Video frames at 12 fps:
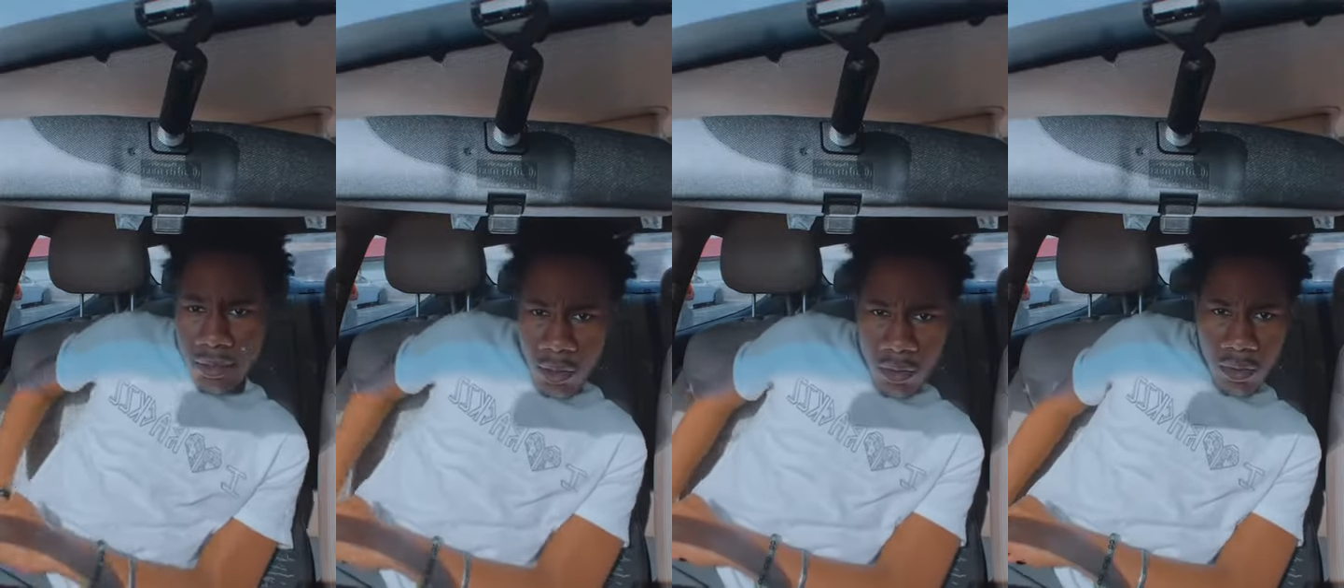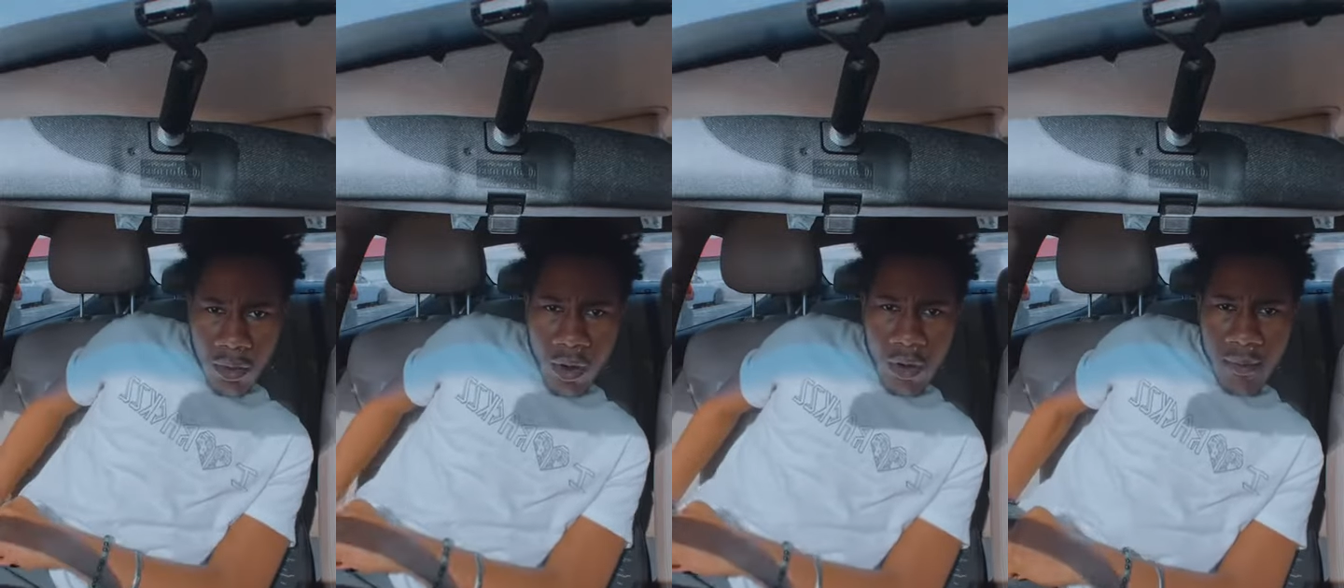no
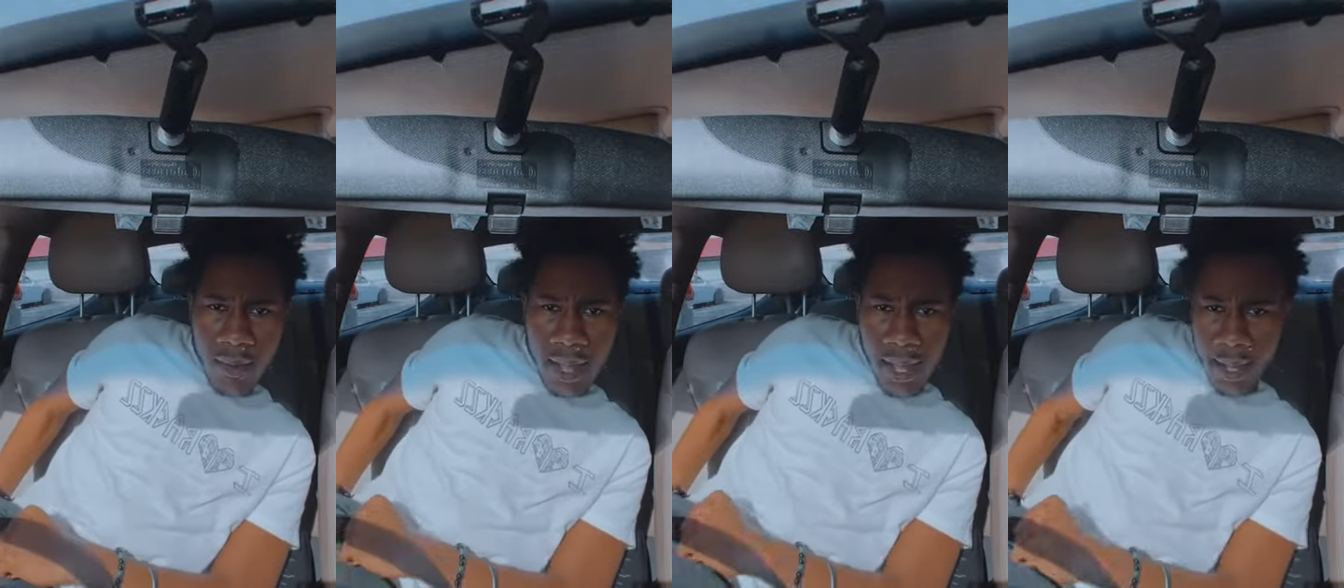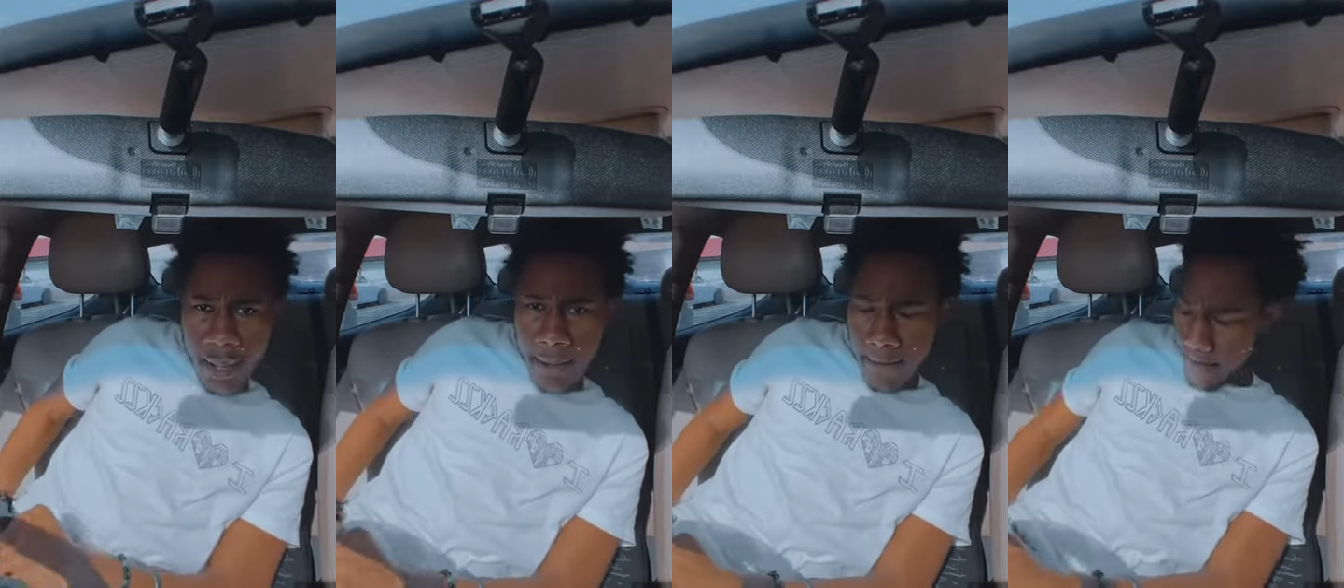grown
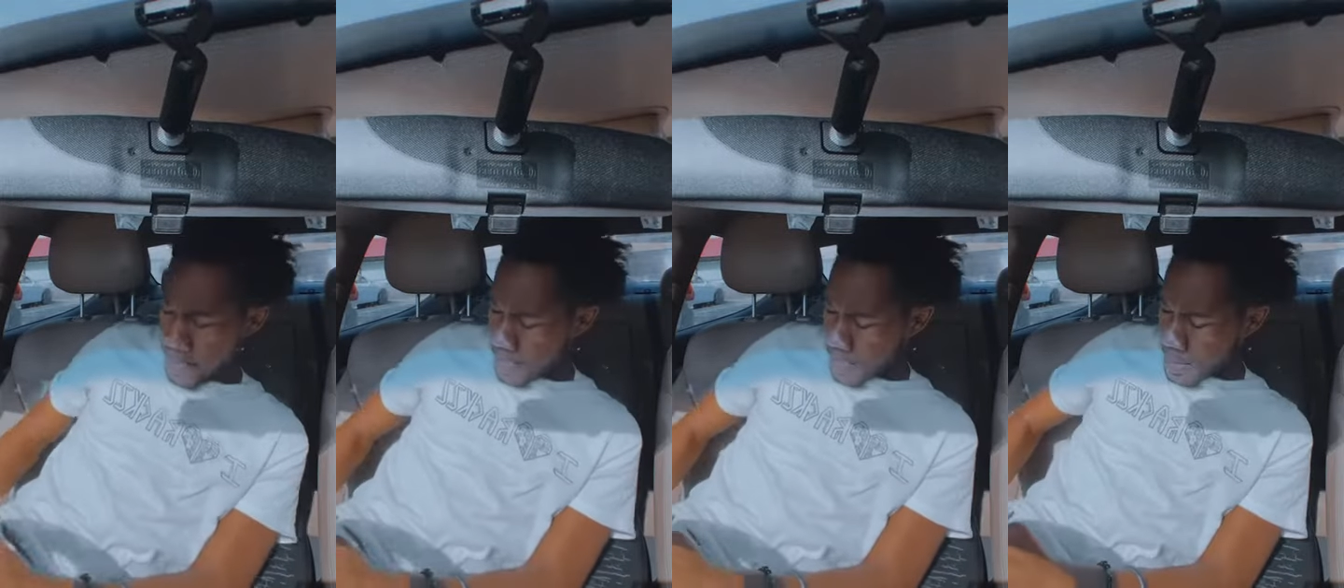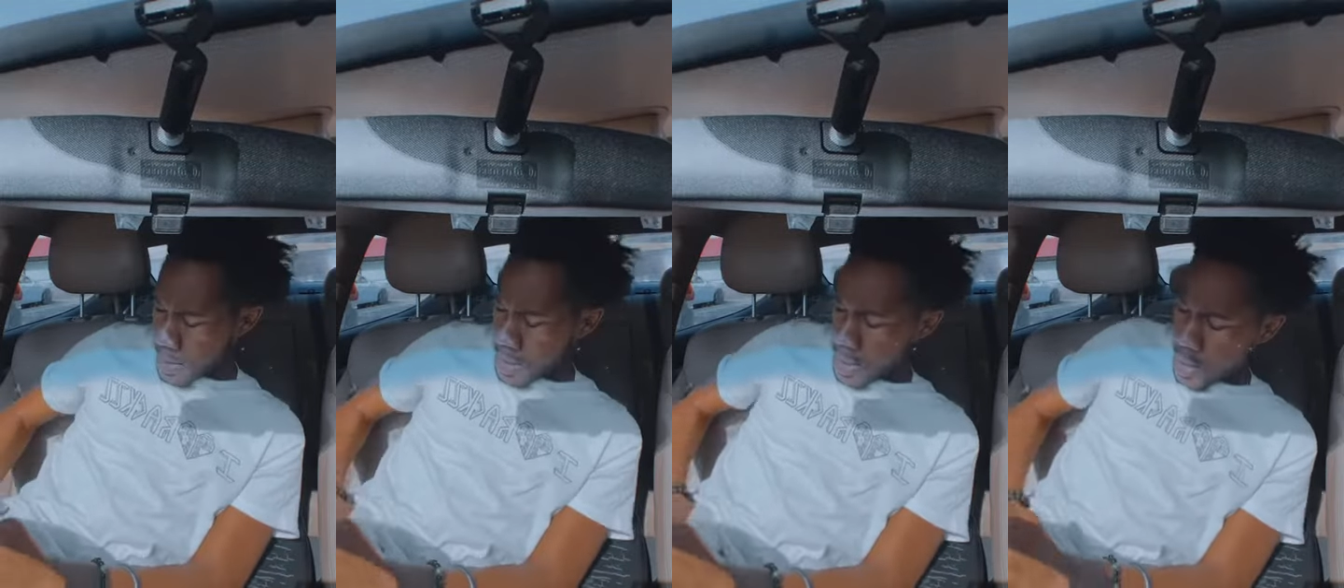man
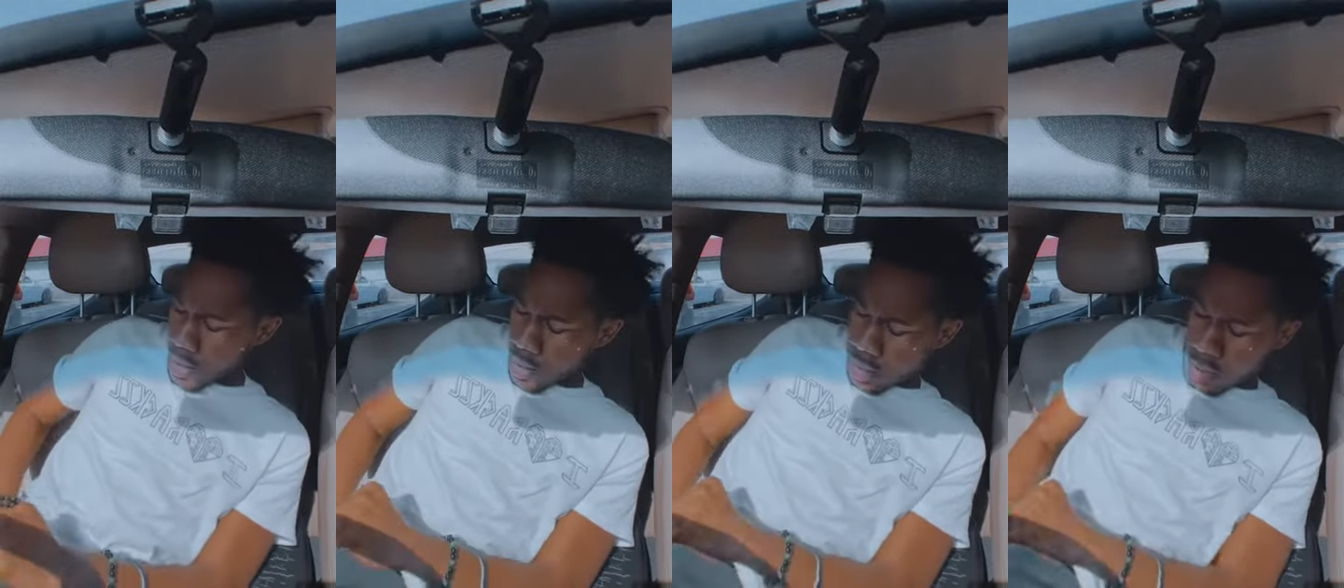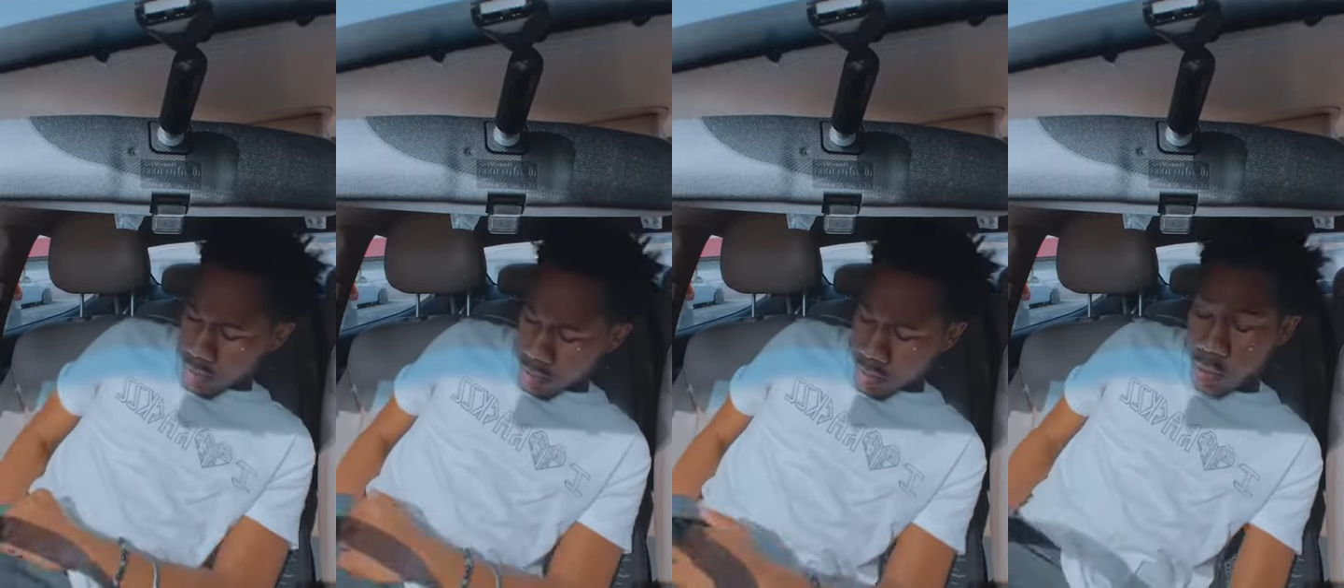
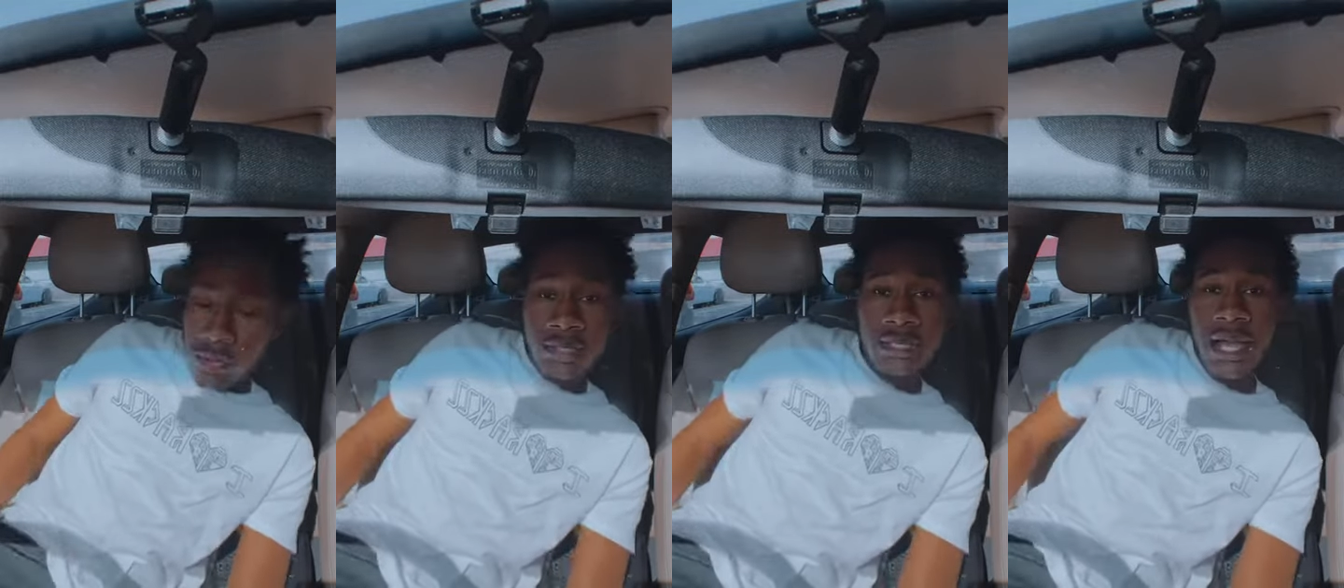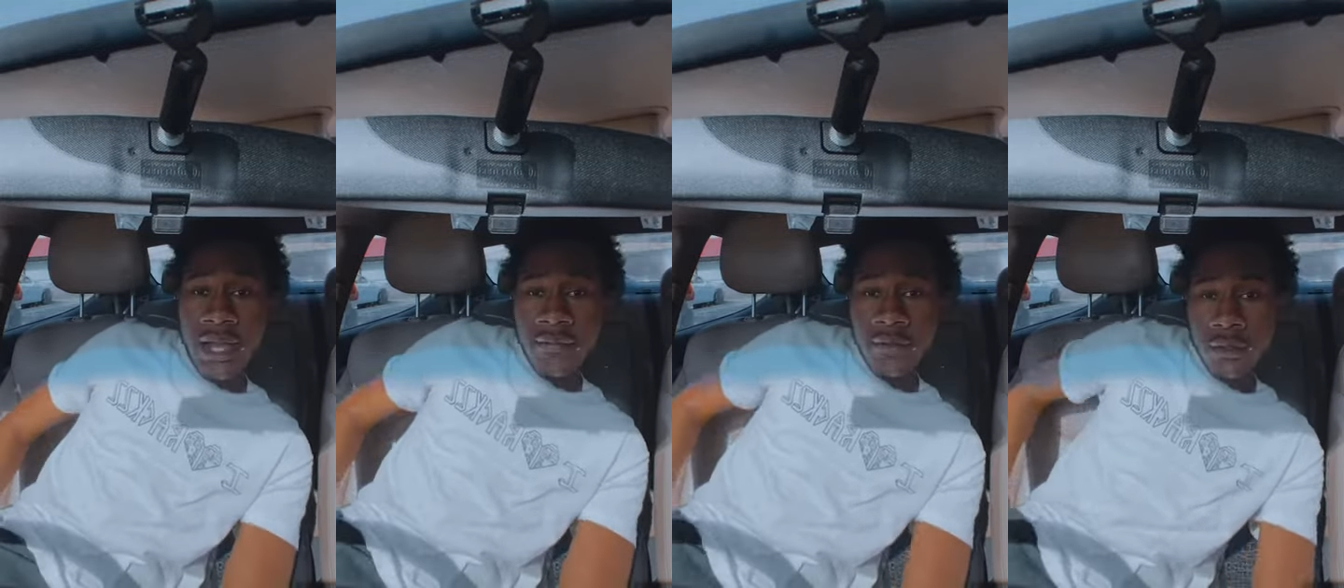gonna
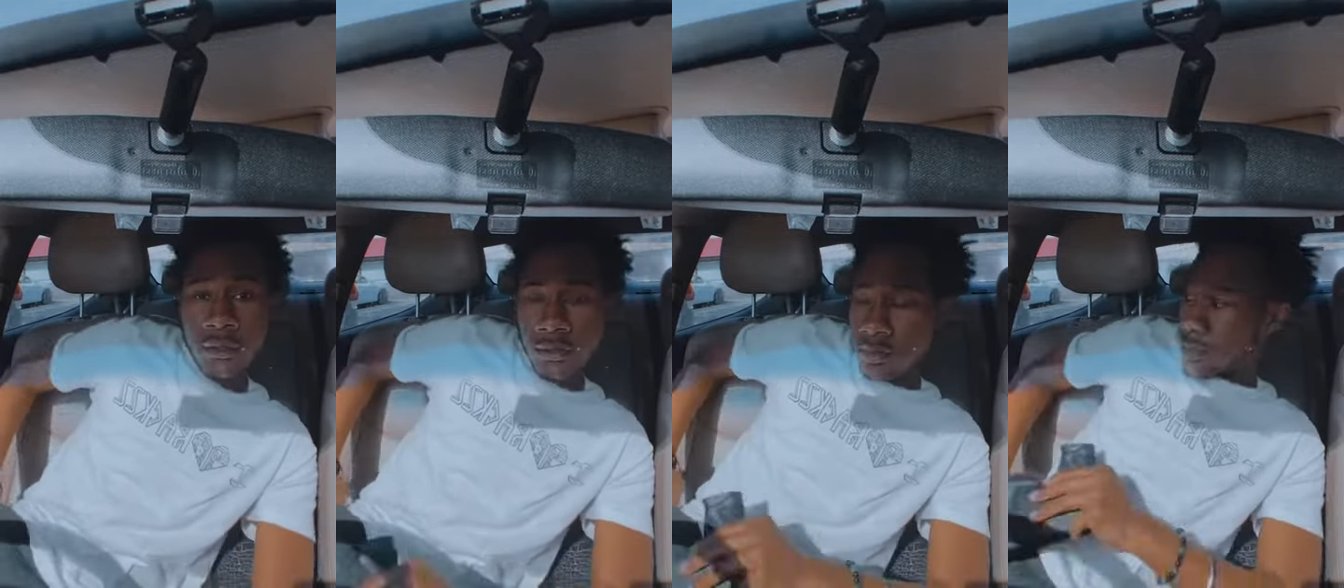save you.